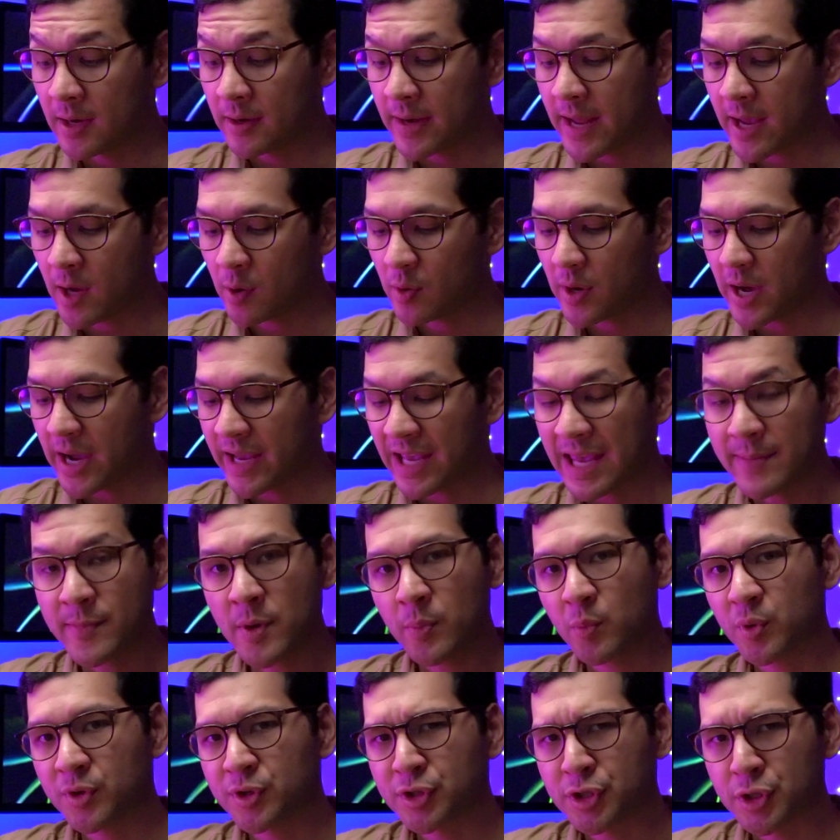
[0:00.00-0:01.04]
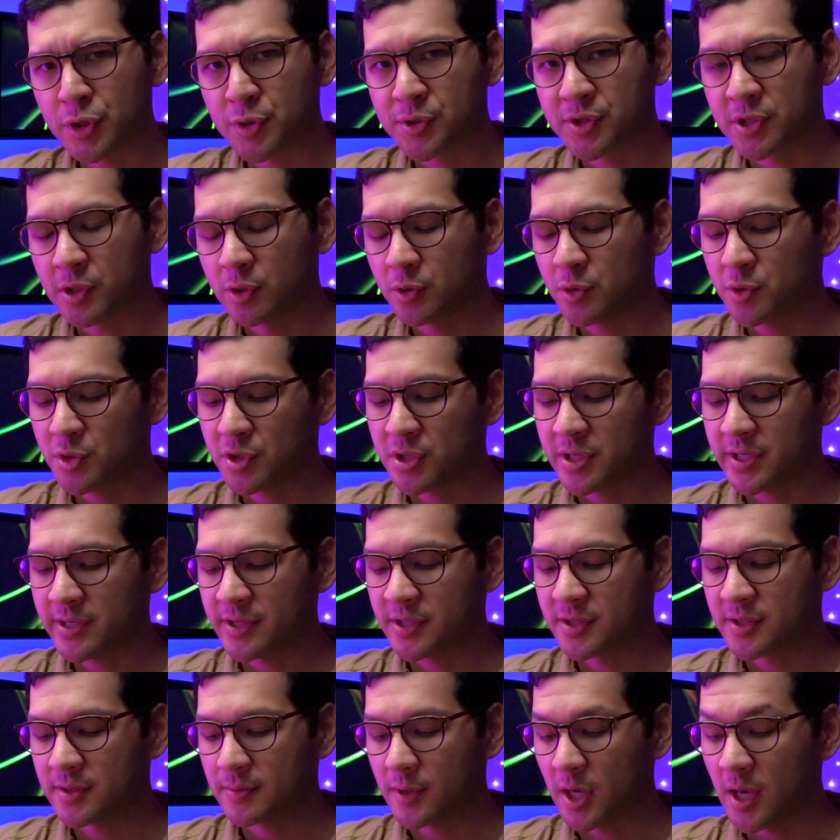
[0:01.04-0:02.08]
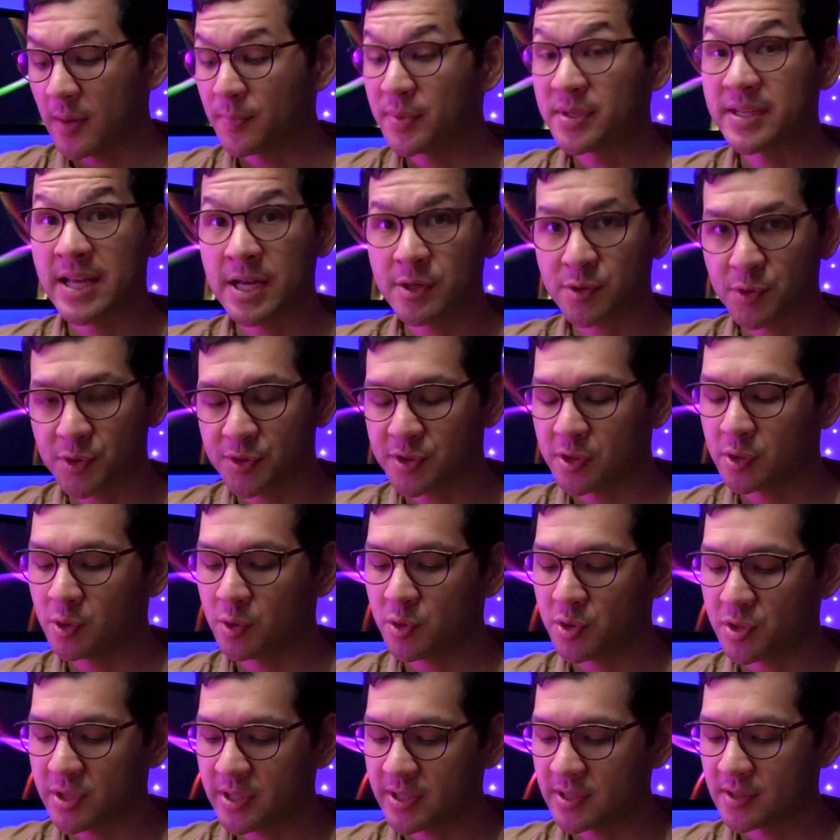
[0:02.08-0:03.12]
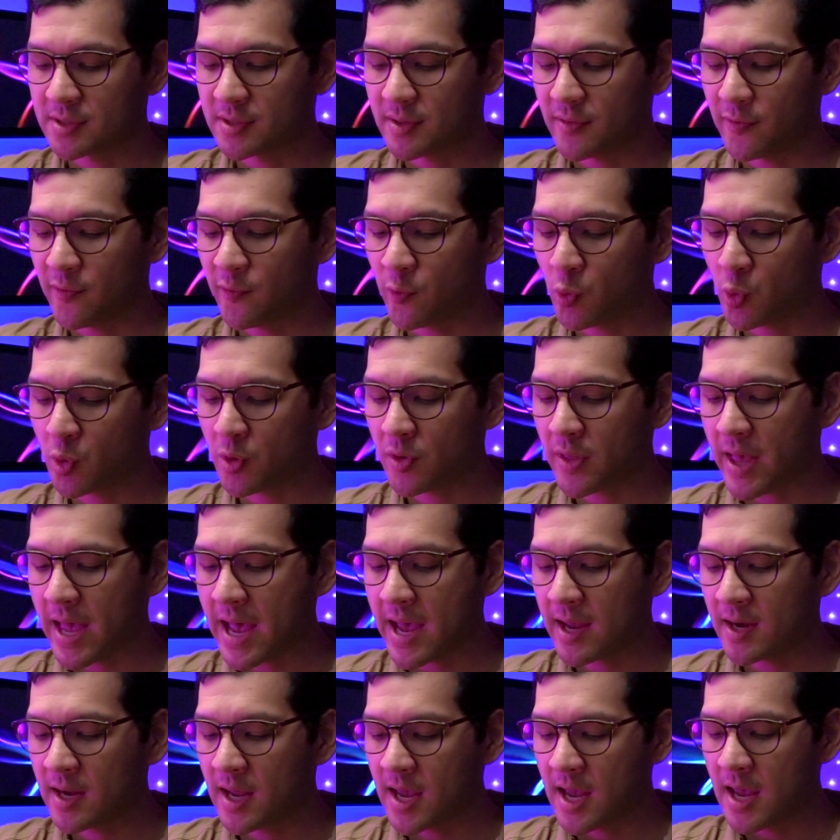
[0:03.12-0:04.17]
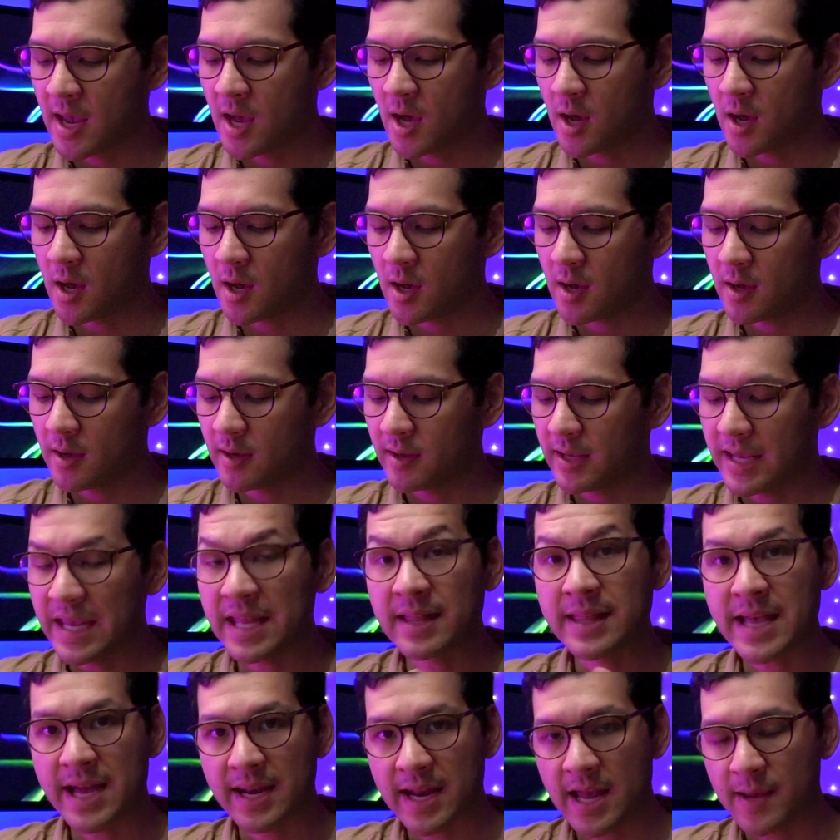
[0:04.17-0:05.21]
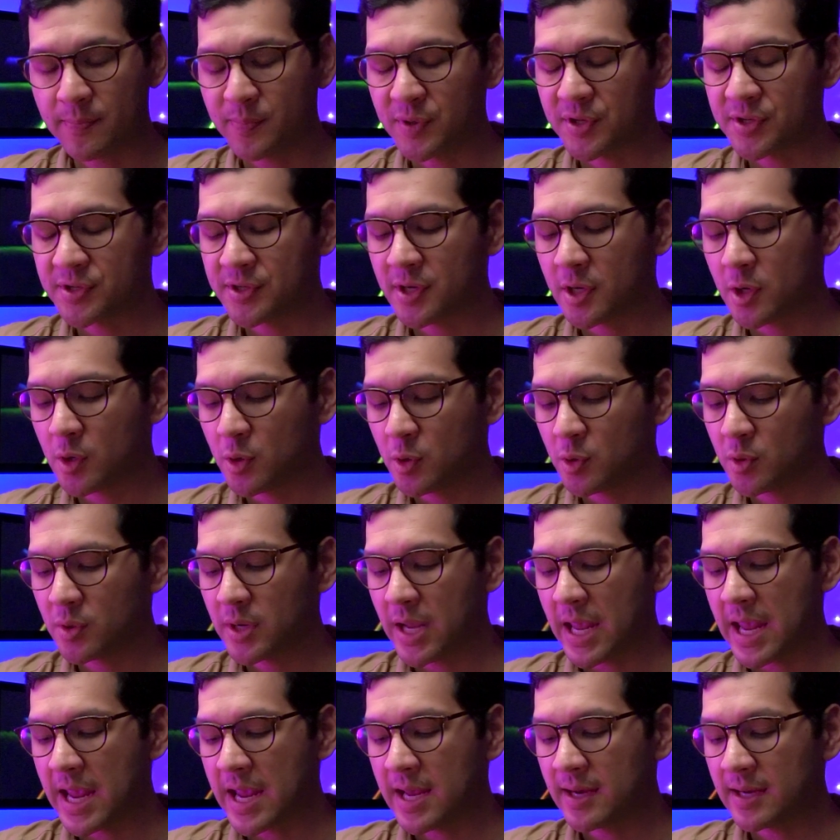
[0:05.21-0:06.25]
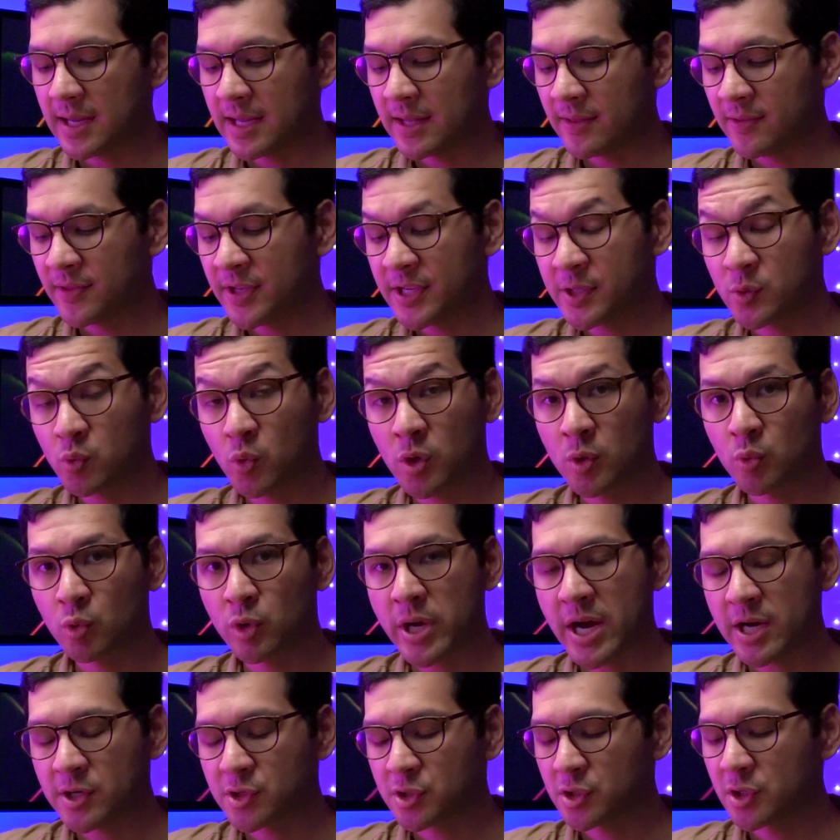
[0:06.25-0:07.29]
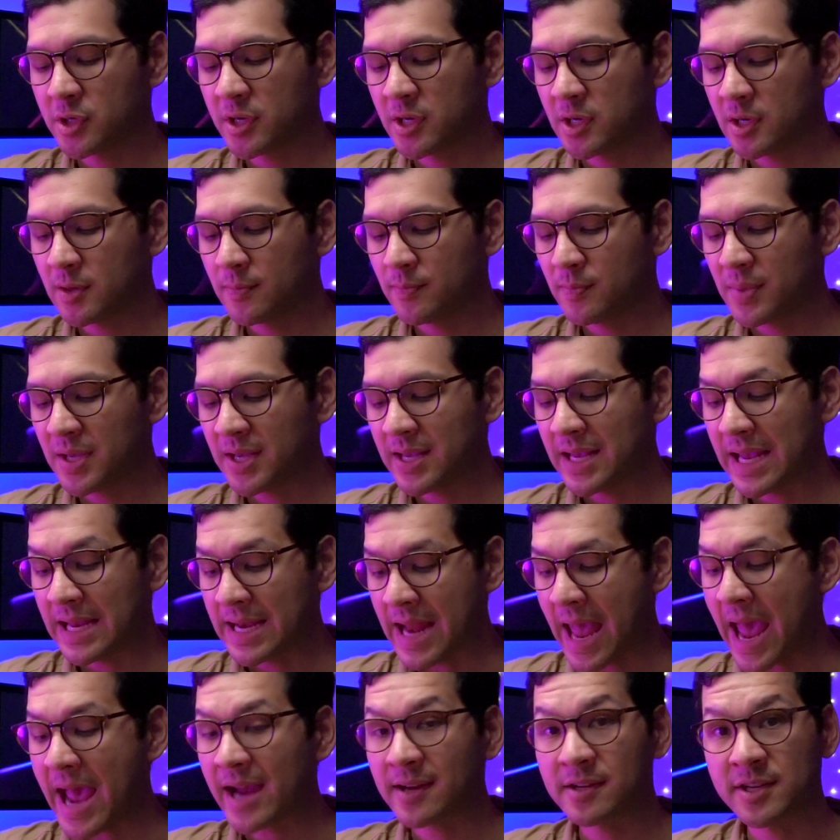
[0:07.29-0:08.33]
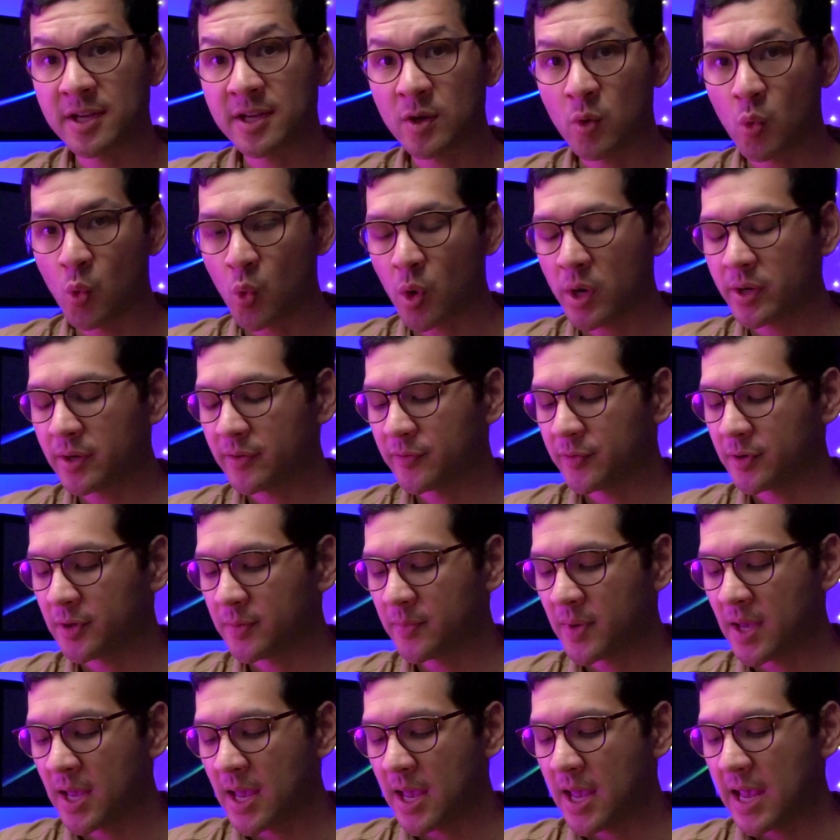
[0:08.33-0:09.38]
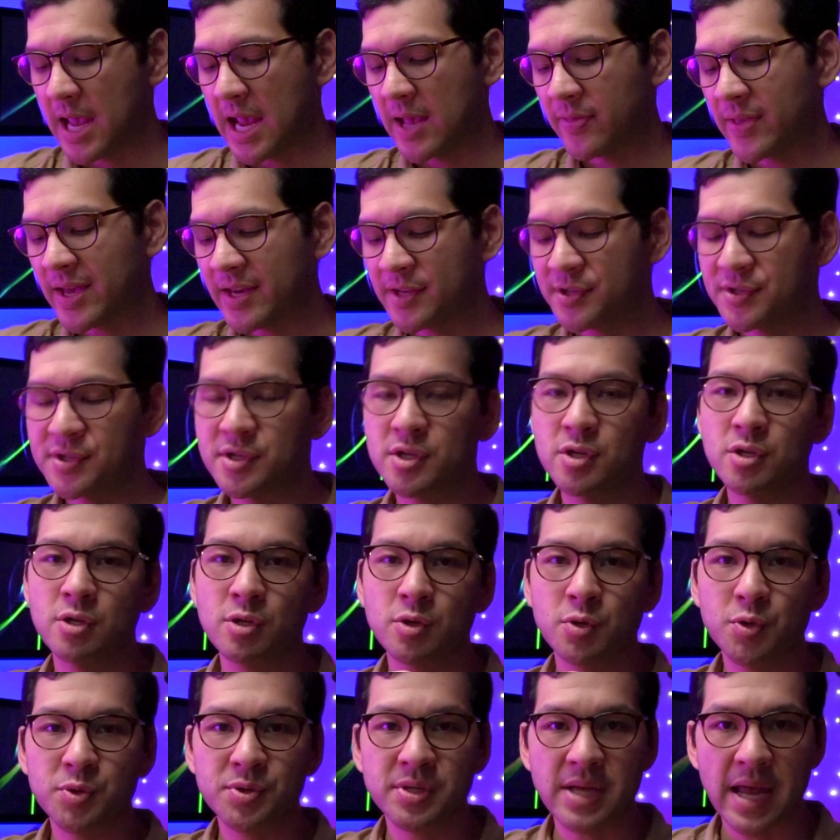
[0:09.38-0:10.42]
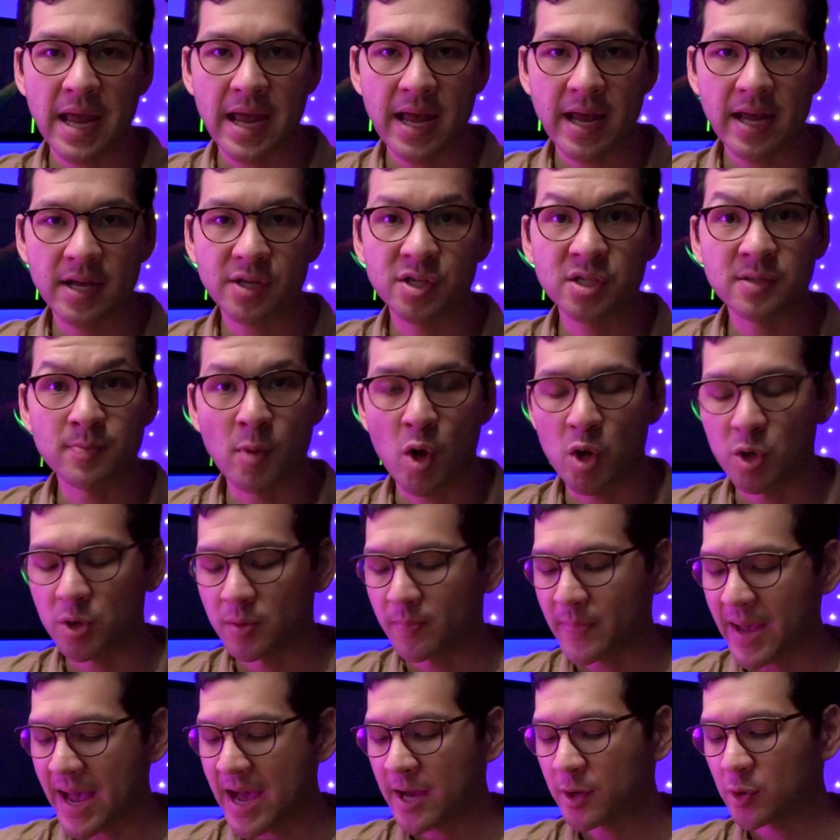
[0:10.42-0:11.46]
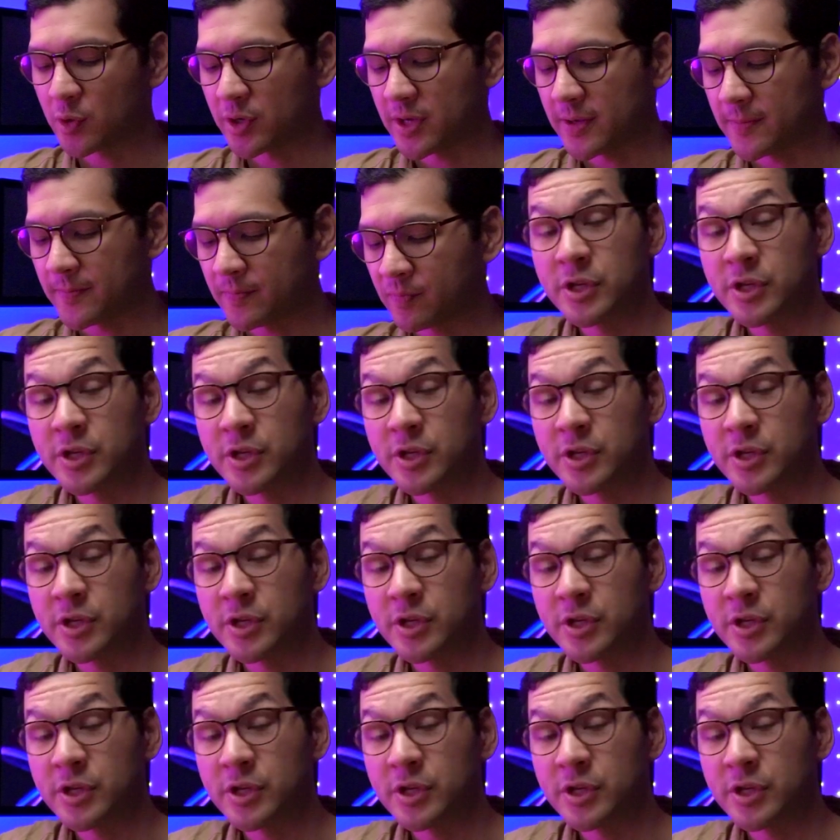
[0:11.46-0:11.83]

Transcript: Now, I came up with two solutions, uh, potential solutions for that uh, in that episode. And in this one, we're actually going to be enacting one of them and that is to use a smaller battery.